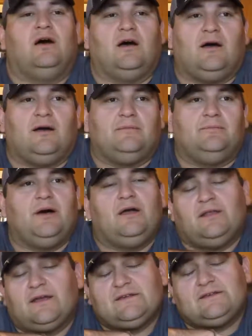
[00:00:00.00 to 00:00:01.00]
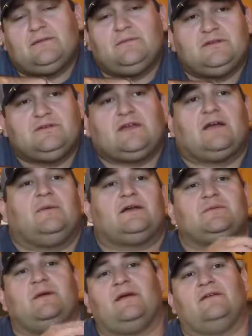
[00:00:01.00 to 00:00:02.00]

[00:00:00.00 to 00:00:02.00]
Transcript: But like I said, Mystery Tackle box probably